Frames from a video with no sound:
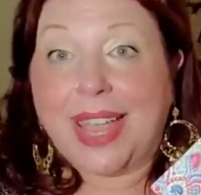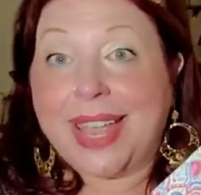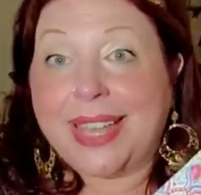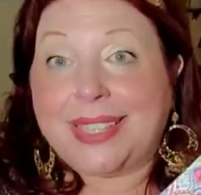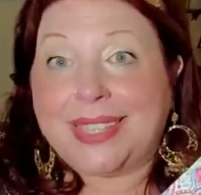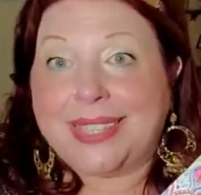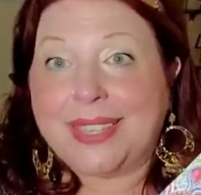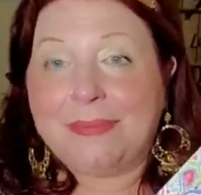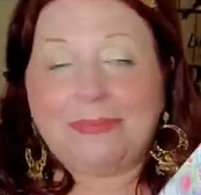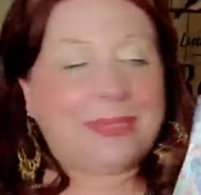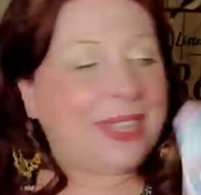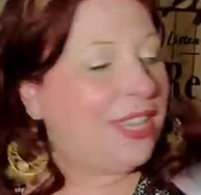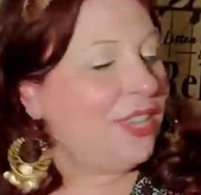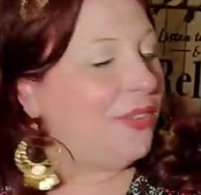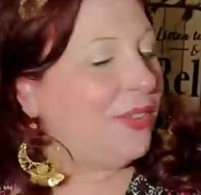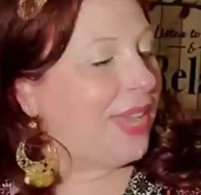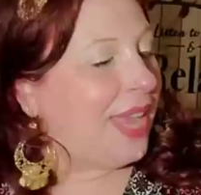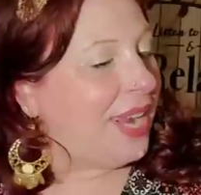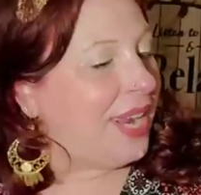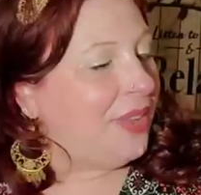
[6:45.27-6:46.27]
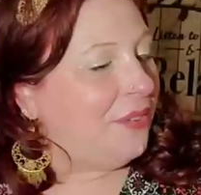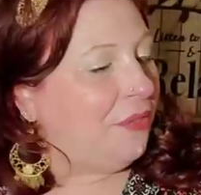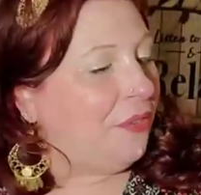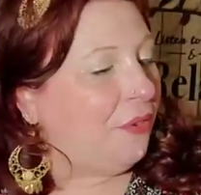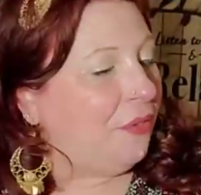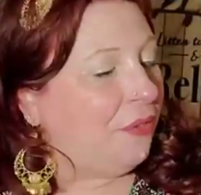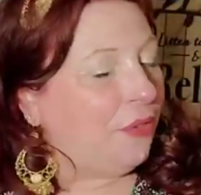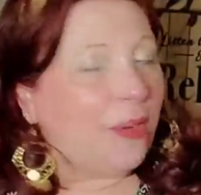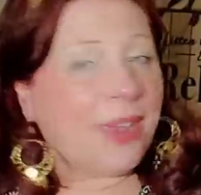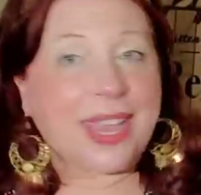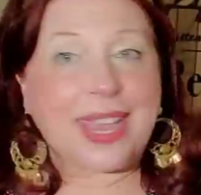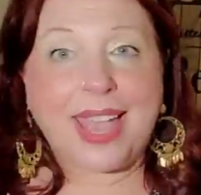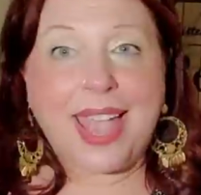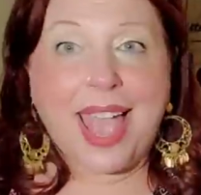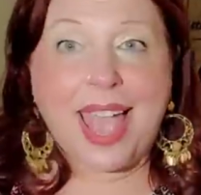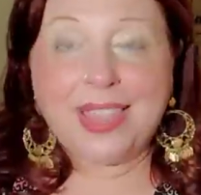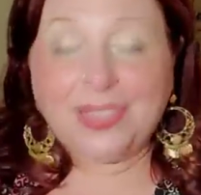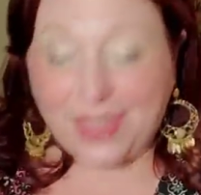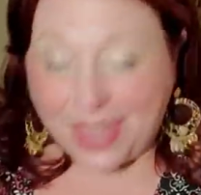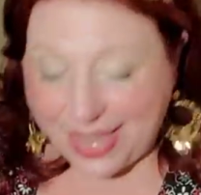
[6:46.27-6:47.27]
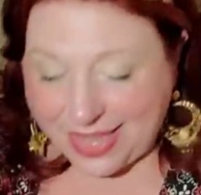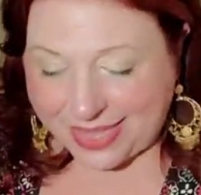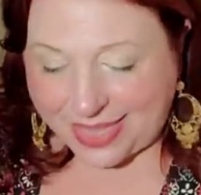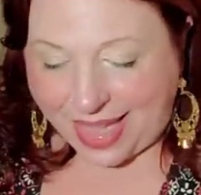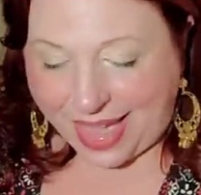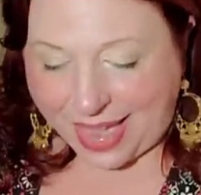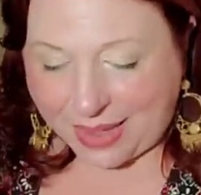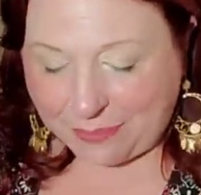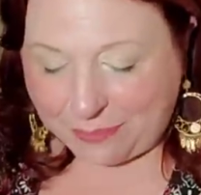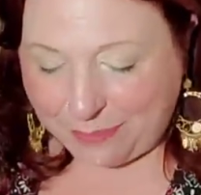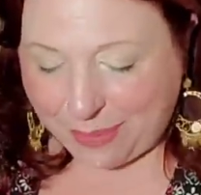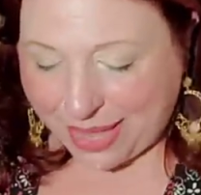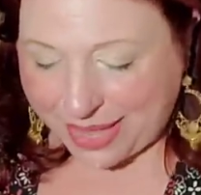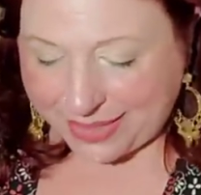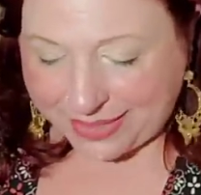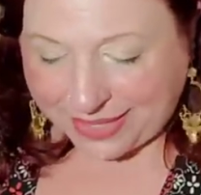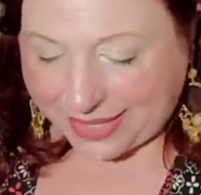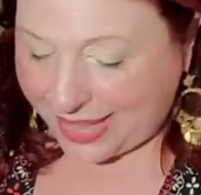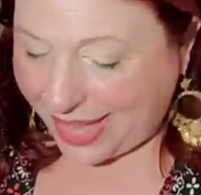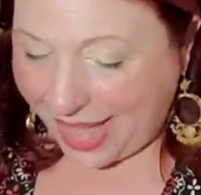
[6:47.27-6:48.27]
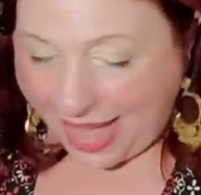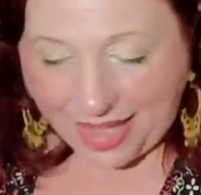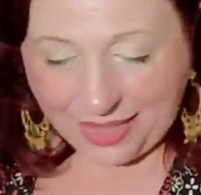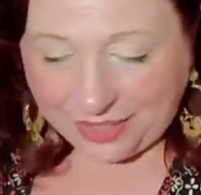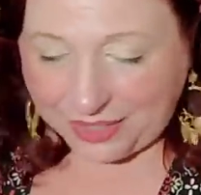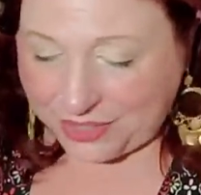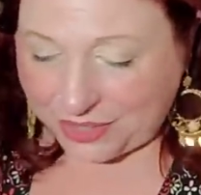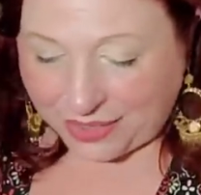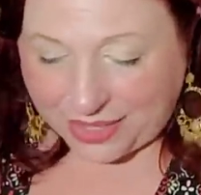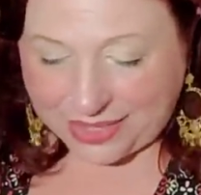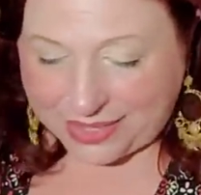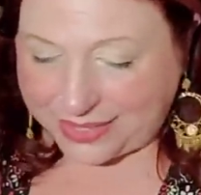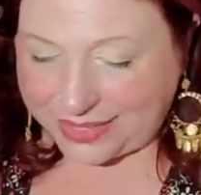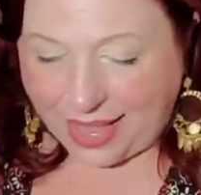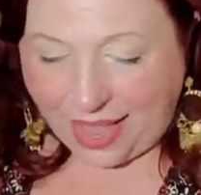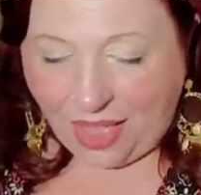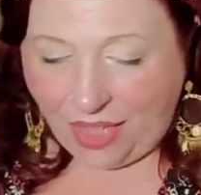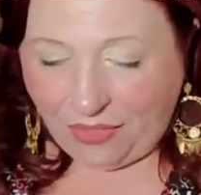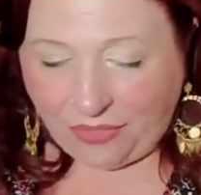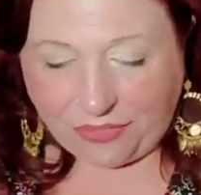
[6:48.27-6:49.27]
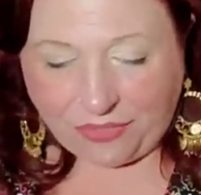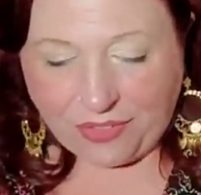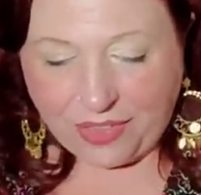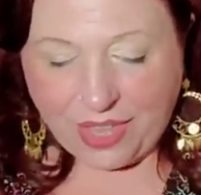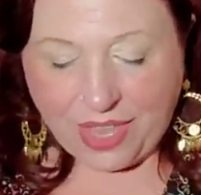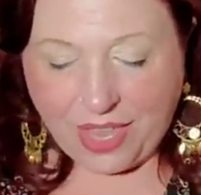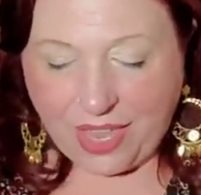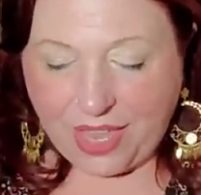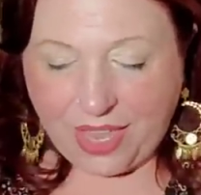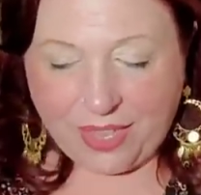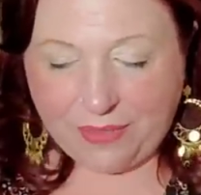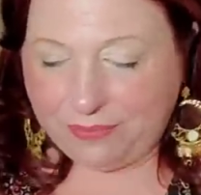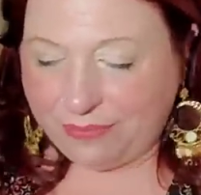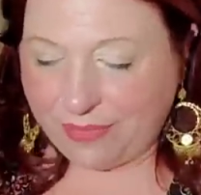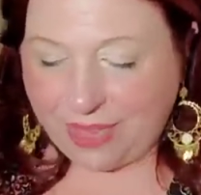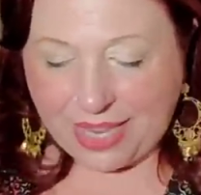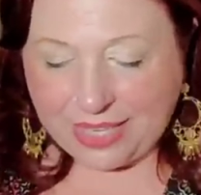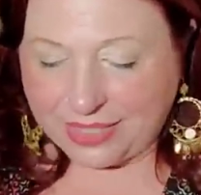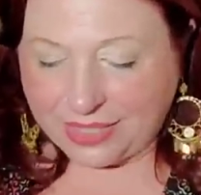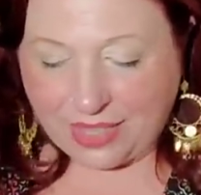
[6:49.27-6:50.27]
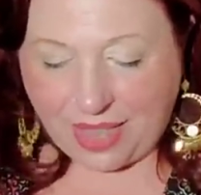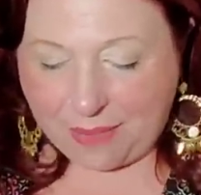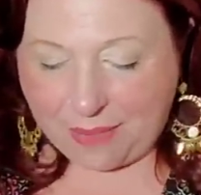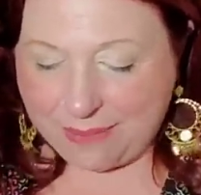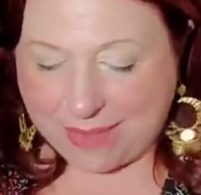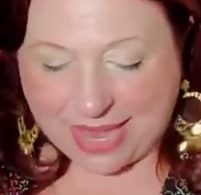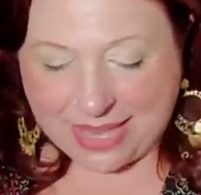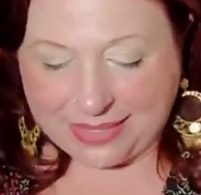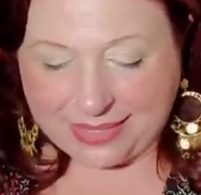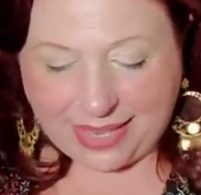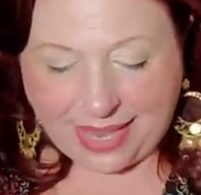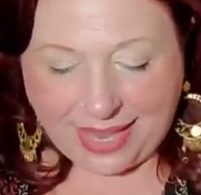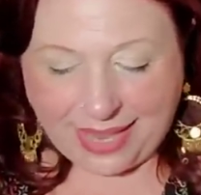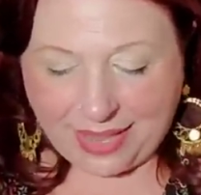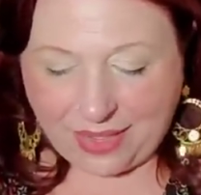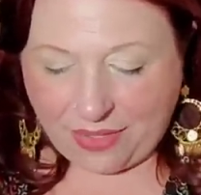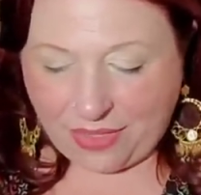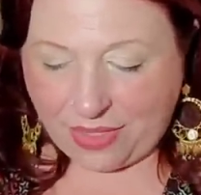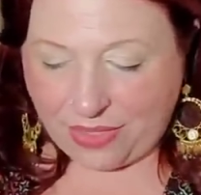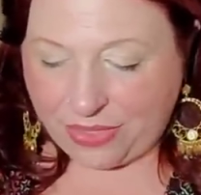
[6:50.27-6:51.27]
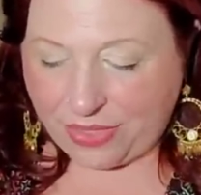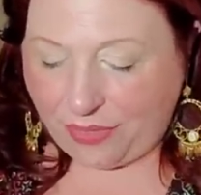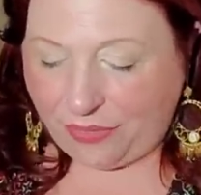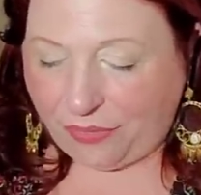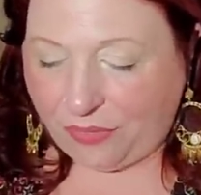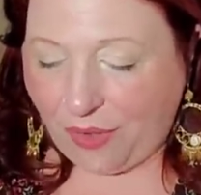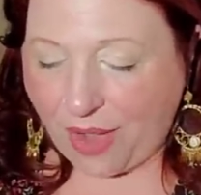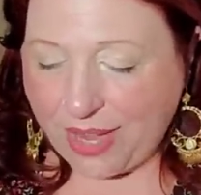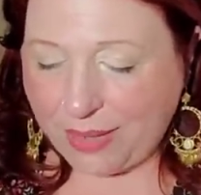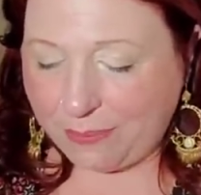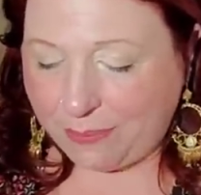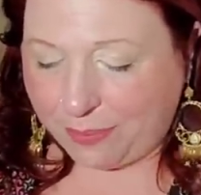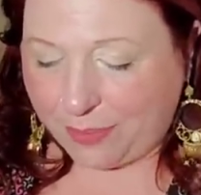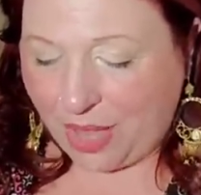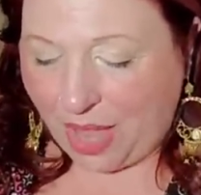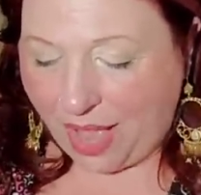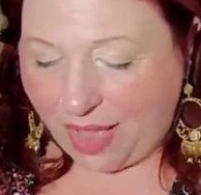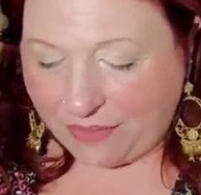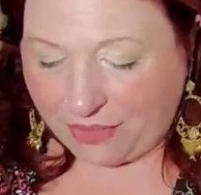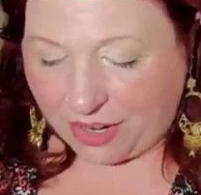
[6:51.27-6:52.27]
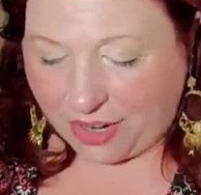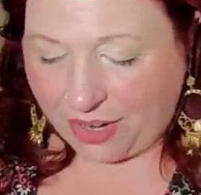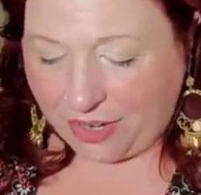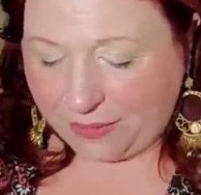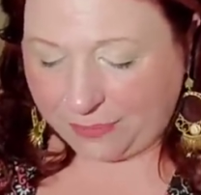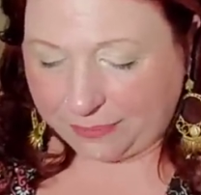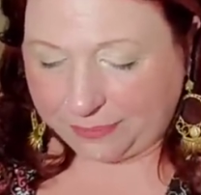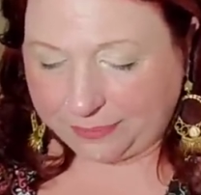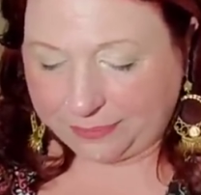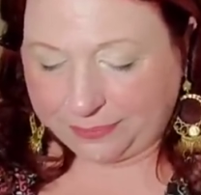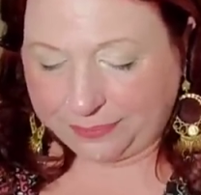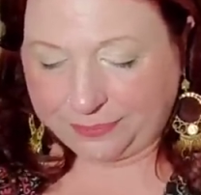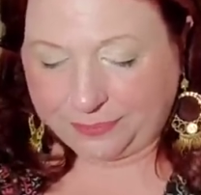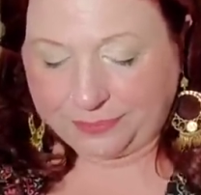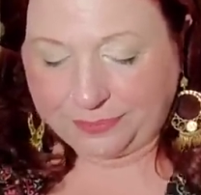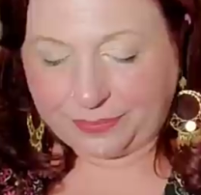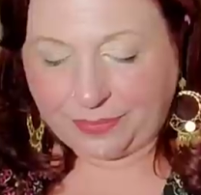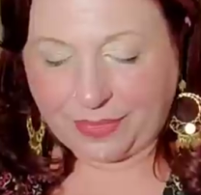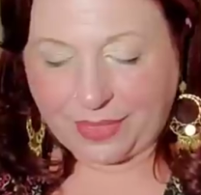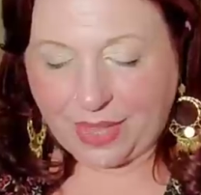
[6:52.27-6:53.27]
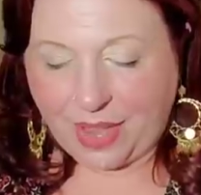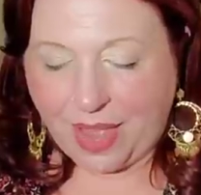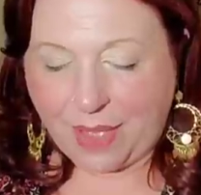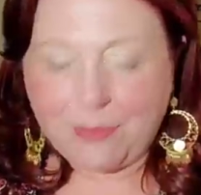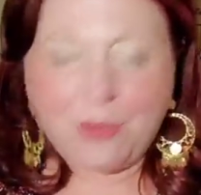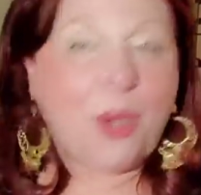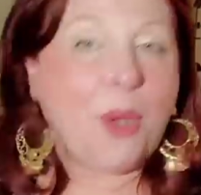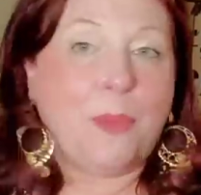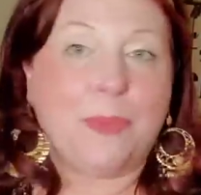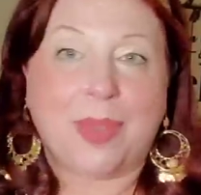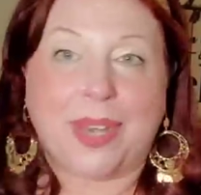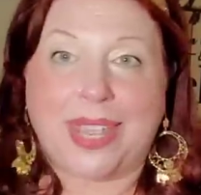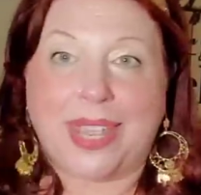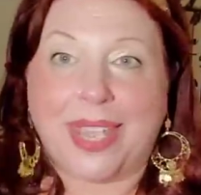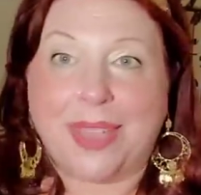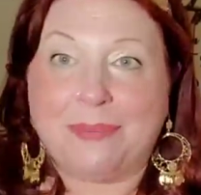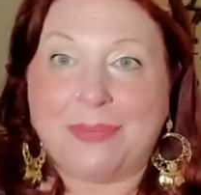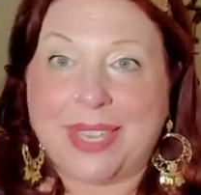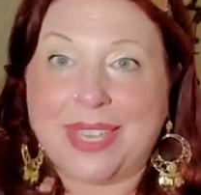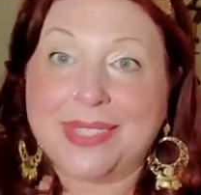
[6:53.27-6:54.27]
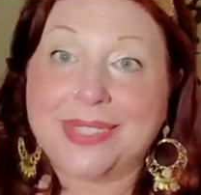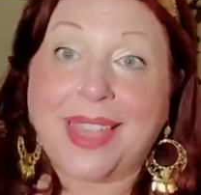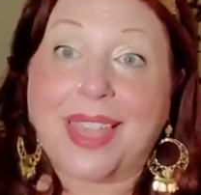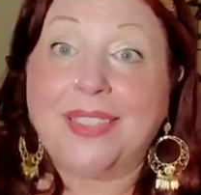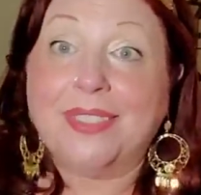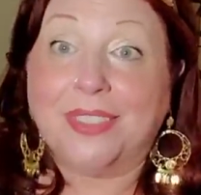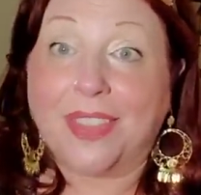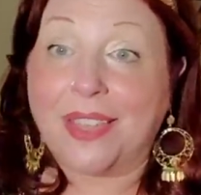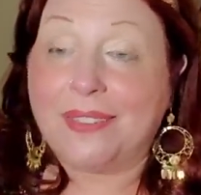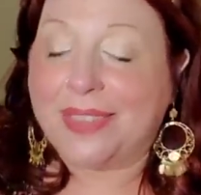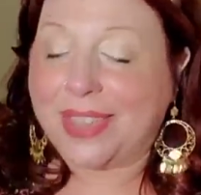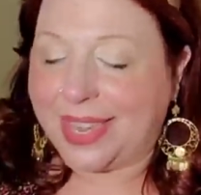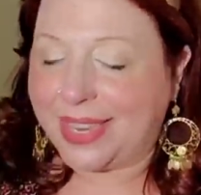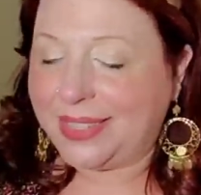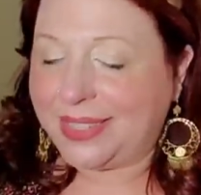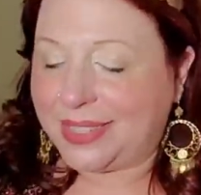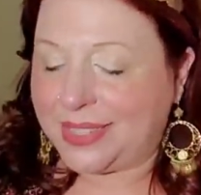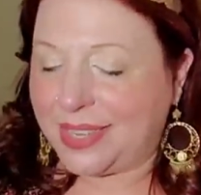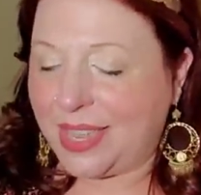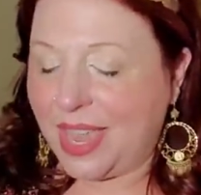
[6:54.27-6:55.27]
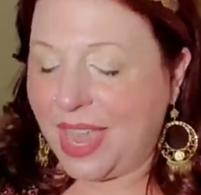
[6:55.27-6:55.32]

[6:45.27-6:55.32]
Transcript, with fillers: it's something you're getting for free. I like that. But the calendar itself is amazing. The front cover, I'm opening it because I love it.